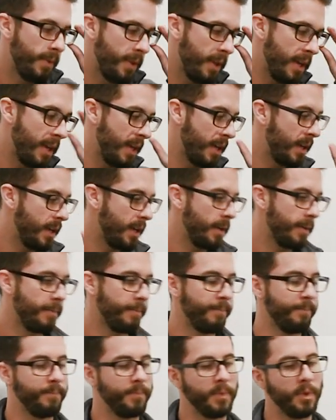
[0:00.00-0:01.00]
the
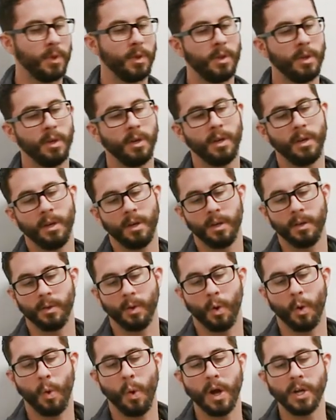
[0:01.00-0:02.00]
the
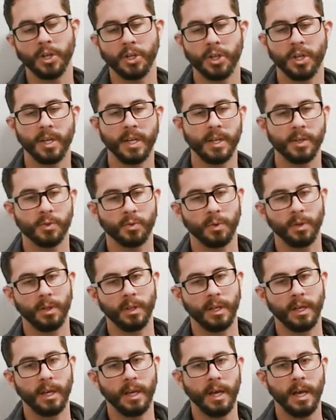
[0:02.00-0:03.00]
the question is
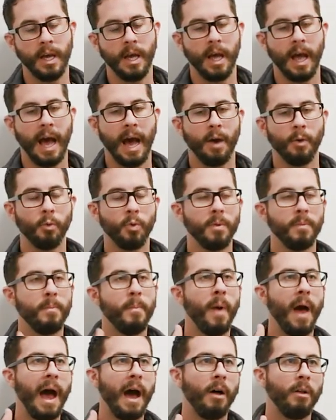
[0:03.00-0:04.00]
really how do we
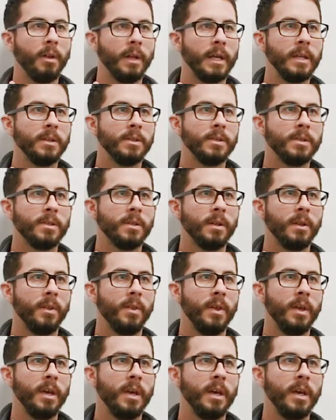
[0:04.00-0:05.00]
balance
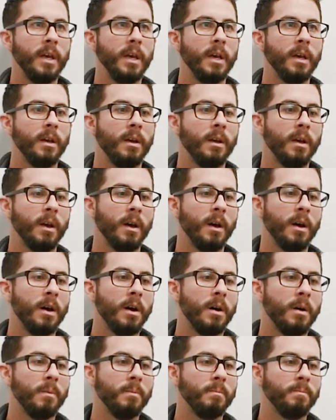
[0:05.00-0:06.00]
the
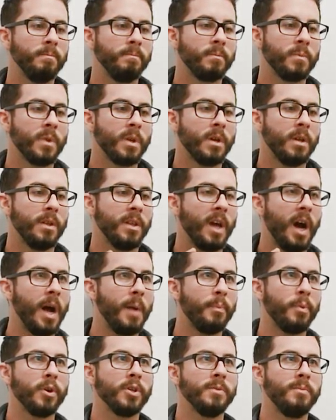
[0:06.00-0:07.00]
um, the
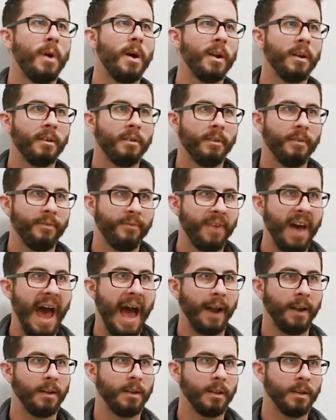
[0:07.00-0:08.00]
hyperosmotic
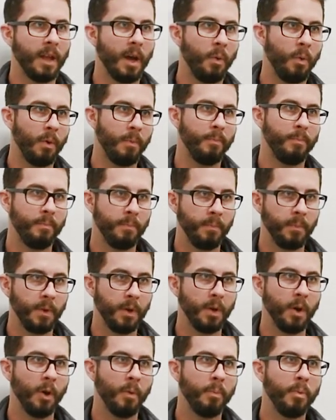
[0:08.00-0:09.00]
effect that we're
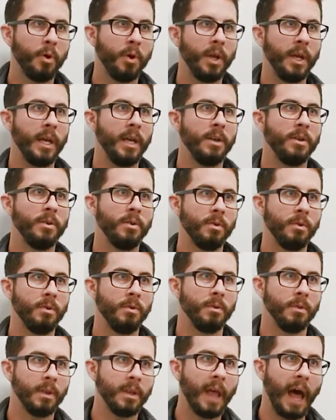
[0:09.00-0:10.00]
you know putting
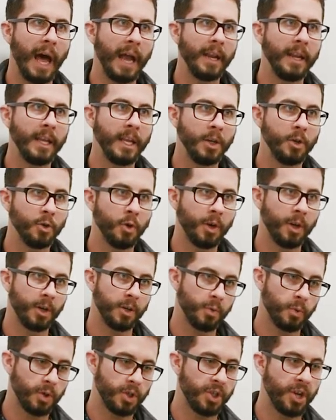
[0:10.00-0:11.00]
into that knee joint
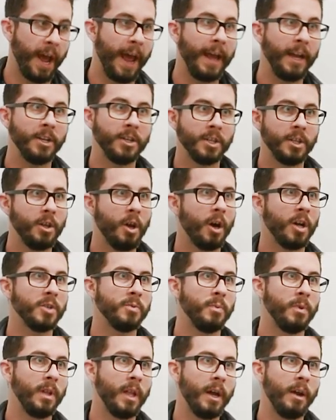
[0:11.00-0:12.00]
because we're changing the
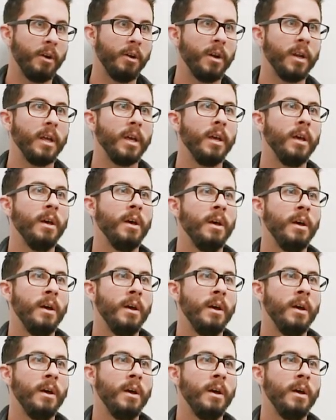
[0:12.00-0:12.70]
osmolarity,